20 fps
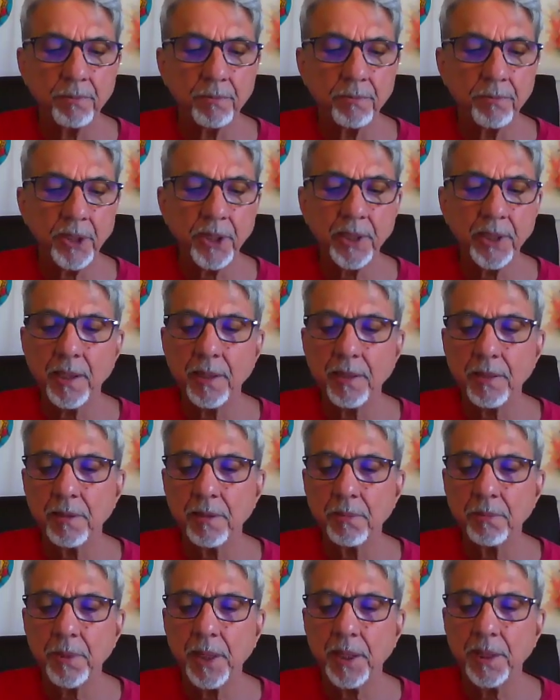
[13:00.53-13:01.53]

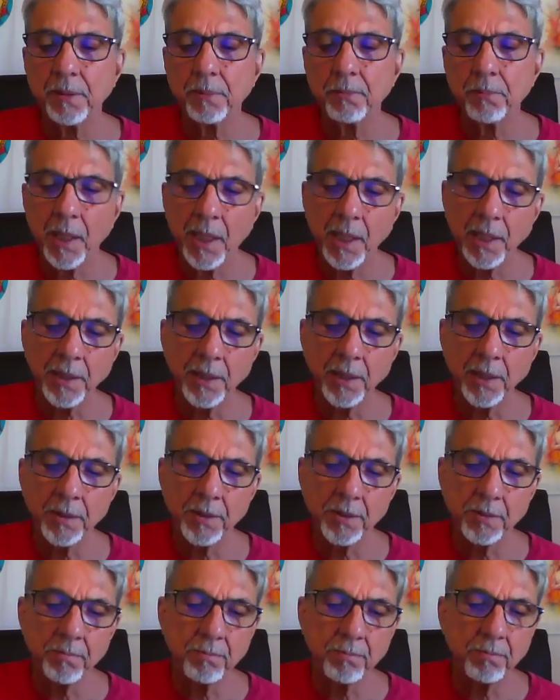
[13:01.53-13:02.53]
Vedanta make
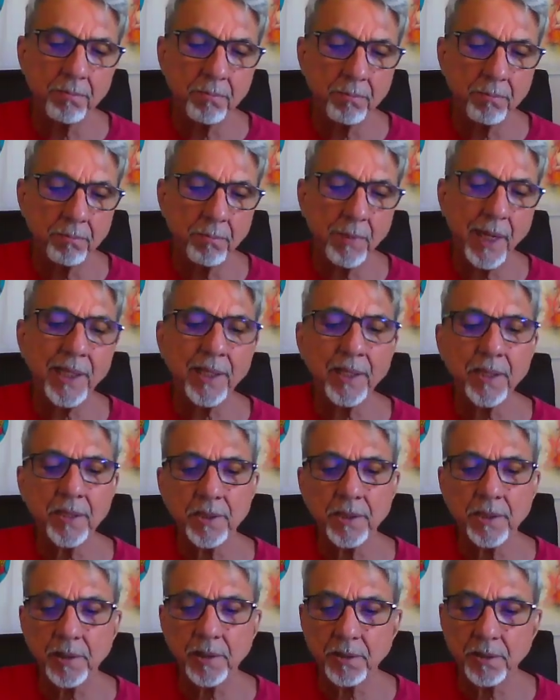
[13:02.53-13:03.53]

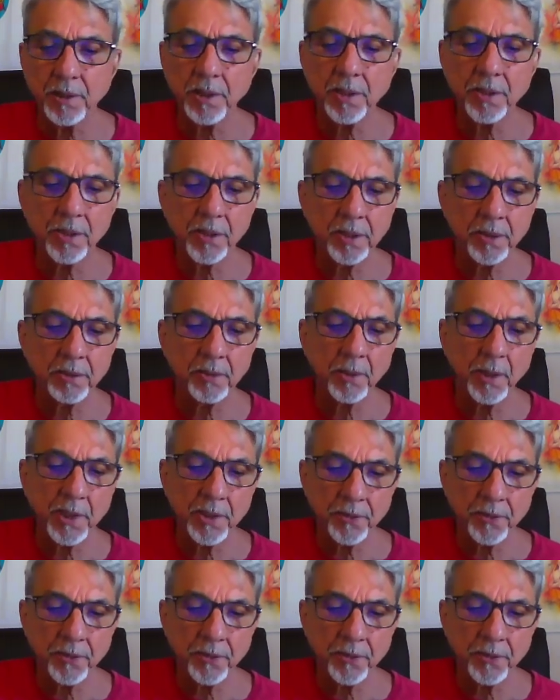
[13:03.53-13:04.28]
marketing the teachings or